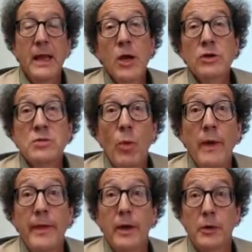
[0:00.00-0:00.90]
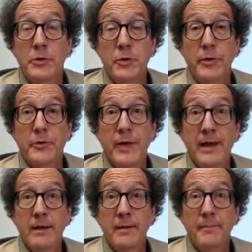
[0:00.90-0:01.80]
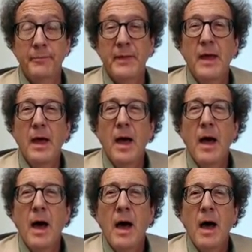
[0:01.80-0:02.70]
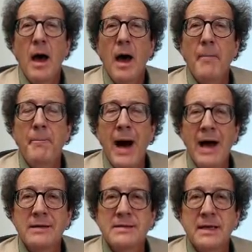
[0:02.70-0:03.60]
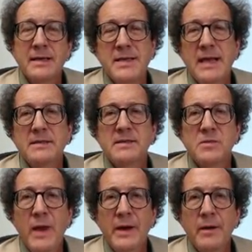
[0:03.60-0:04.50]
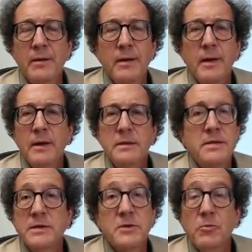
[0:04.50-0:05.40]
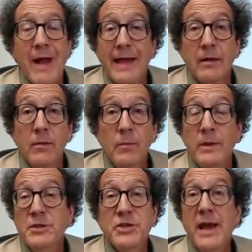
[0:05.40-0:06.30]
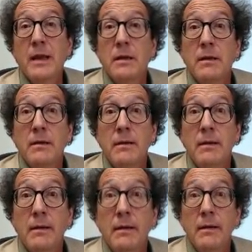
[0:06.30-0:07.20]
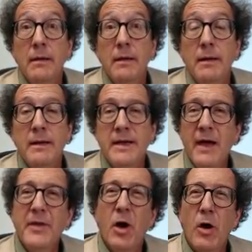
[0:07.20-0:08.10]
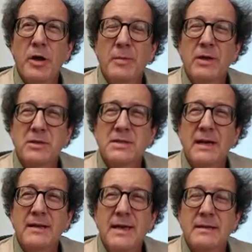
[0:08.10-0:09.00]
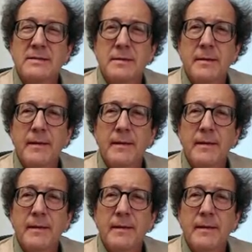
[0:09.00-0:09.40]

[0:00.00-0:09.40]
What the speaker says: Here's one that'll do the trick. A box that contains a sweater doesn't rattle when shaken. Now the argument looks like this.